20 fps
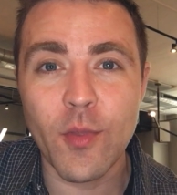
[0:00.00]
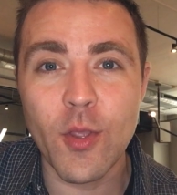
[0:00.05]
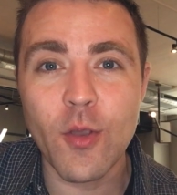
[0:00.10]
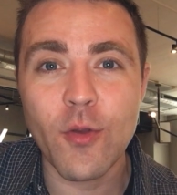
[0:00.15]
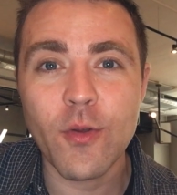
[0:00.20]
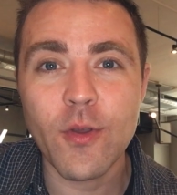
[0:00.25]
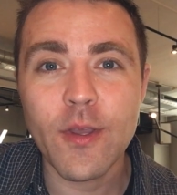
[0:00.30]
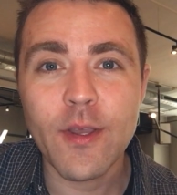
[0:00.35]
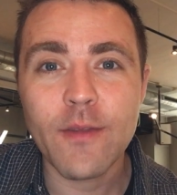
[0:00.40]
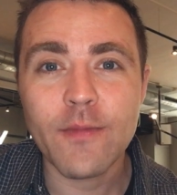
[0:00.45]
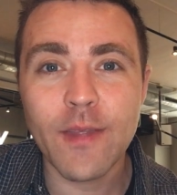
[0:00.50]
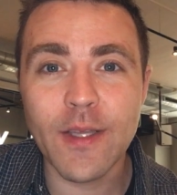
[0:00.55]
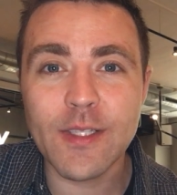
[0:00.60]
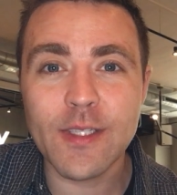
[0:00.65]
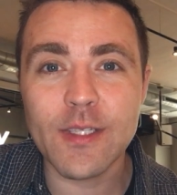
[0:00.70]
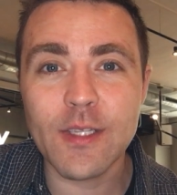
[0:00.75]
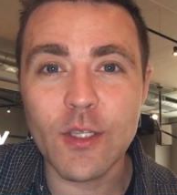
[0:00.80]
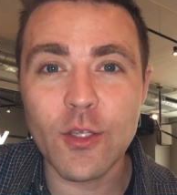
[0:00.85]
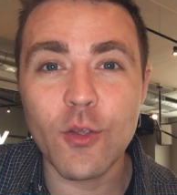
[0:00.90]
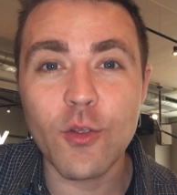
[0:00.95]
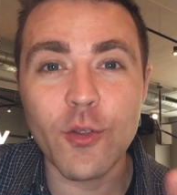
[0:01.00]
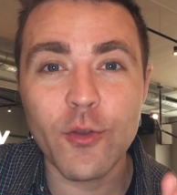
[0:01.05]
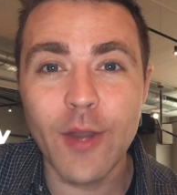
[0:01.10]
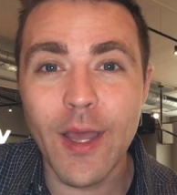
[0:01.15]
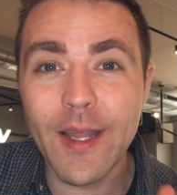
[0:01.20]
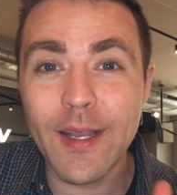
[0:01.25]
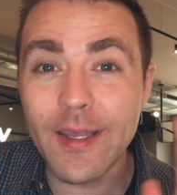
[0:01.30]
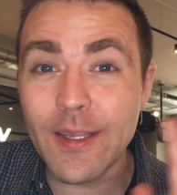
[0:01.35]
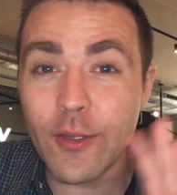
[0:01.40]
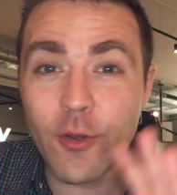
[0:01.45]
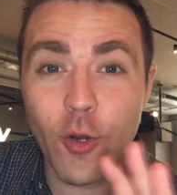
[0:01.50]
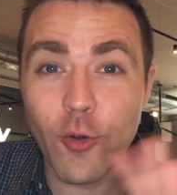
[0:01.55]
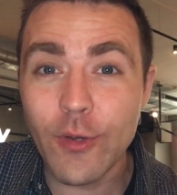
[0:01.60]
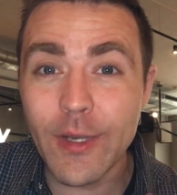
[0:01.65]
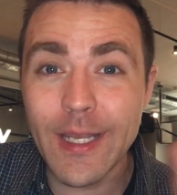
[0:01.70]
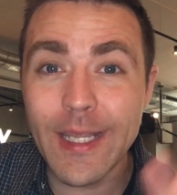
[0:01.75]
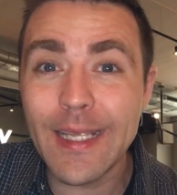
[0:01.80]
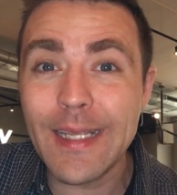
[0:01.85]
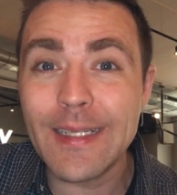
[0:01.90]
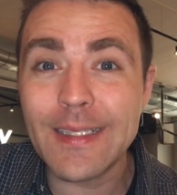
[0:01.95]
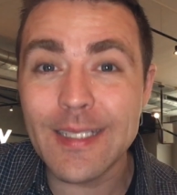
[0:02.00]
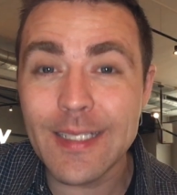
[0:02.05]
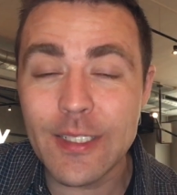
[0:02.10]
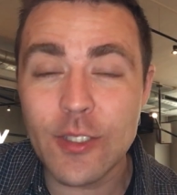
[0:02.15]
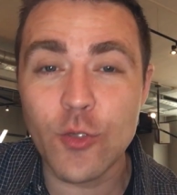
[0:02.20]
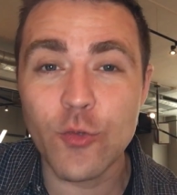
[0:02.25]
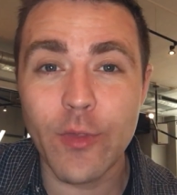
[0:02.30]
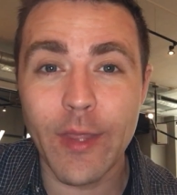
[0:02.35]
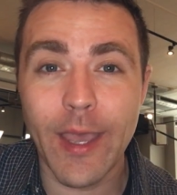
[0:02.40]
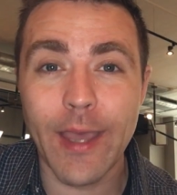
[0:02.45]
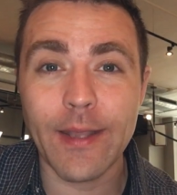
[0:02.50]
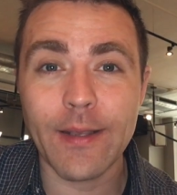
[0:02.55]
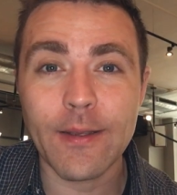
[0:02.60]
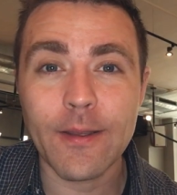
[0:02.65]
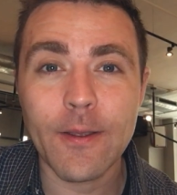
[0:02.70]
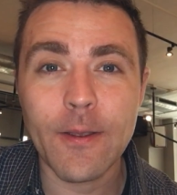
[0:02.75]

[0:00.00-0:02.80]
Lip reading: you. You don't need to do that.